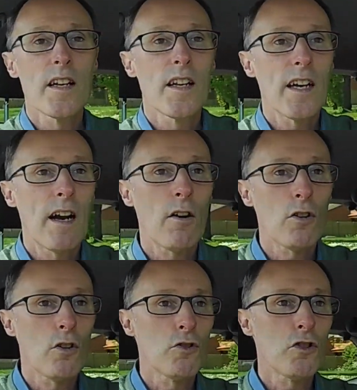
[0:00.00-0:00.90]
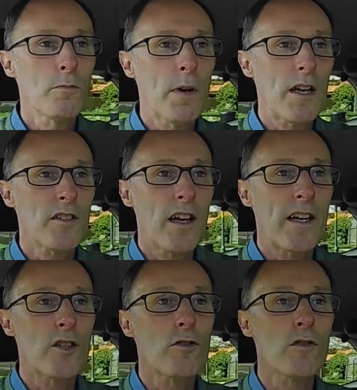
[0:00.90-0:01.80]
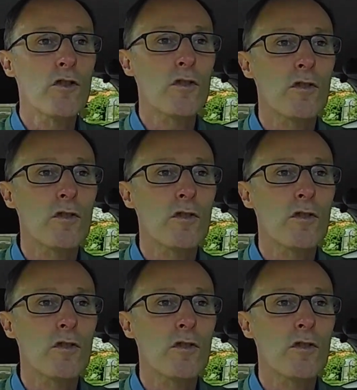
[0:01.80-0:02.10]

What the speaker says: I'm going to go just past that entrance